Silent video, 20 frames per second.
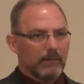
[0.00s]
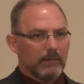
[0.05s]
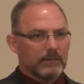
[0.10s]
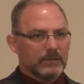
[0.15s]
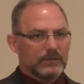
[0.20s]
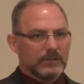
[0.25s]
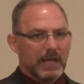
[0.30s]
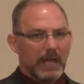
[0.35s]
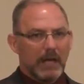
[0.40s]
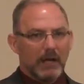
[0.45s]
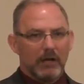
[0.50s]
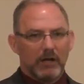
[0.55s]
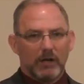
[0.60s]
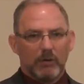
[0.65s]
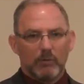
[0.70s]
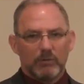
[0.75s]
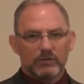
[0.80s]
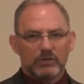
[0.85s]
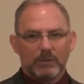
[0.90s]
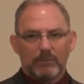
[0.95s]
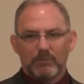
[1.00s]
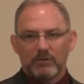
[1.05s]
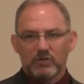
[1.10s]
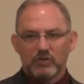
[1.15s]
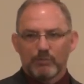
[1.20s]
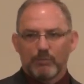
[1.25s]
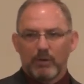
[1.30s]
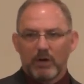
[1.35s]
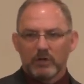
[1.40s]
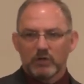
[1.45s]
Saturday with some of these
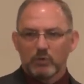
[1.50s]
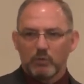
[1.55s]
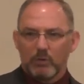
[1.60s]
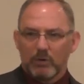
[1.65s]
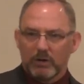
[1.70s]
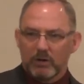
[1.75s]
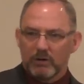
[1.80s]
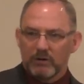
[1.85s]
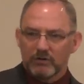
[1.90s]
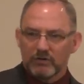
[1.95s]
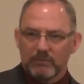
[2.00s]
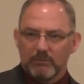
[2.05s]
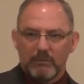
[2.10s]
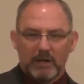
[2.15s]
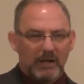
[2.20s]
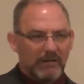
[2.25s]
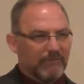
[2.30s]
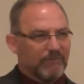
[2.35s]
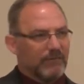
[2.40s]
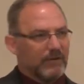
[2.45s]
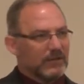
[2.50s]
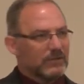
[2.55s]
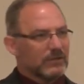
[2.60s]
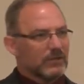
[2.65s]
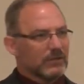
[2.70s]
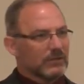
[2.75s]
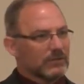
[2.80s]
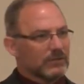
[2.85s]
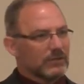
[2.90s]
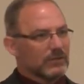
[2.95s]
bus workers and make
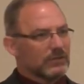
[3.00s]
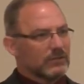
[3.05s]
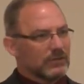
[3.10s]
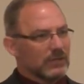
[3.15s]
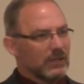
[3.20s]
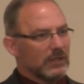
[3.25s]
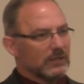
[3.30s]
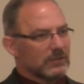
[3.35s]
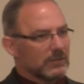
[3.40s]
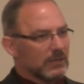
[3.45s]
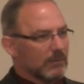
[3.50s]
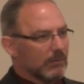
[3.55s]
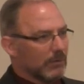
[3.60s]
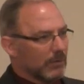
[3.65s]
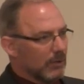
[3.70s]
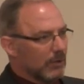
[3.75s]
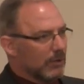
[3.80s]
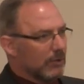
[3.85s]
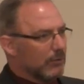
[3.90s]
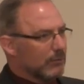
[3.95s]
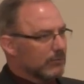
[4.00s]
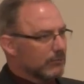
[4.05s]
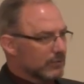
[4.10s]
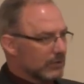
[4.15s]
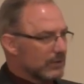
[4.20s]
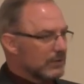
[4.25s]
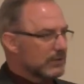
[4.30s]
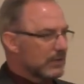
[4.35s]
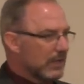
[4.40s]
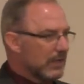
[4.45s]
visits to see some of the homes
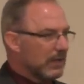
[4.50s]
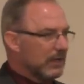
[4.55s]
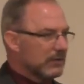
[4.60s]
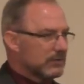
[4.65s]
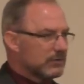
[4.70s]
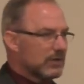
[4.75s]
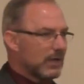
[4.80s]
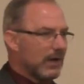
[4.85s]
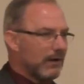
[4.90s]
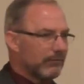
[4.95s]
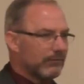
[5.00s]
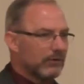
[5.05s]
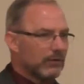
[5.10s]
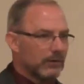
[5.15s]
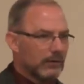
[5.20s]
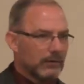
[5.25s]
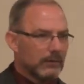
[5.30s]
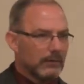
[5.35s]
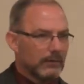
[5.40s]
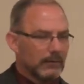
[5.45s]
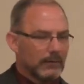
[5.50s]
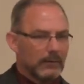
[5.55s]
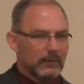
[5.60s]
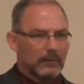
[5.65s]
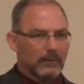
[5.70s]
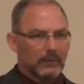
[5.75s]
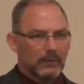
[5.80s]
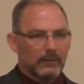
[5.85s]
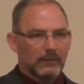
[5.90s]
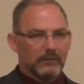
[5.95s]
these kids have to,
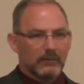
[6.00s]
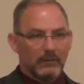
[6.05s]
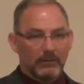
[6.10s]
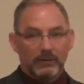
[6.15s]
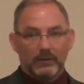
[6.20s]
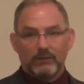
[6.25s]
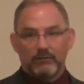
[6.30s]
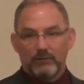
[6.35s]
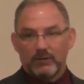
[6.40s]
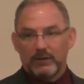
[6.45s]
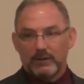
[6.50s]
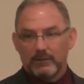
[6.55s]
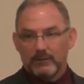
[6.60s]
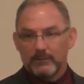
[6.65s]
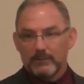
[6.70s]
to live in.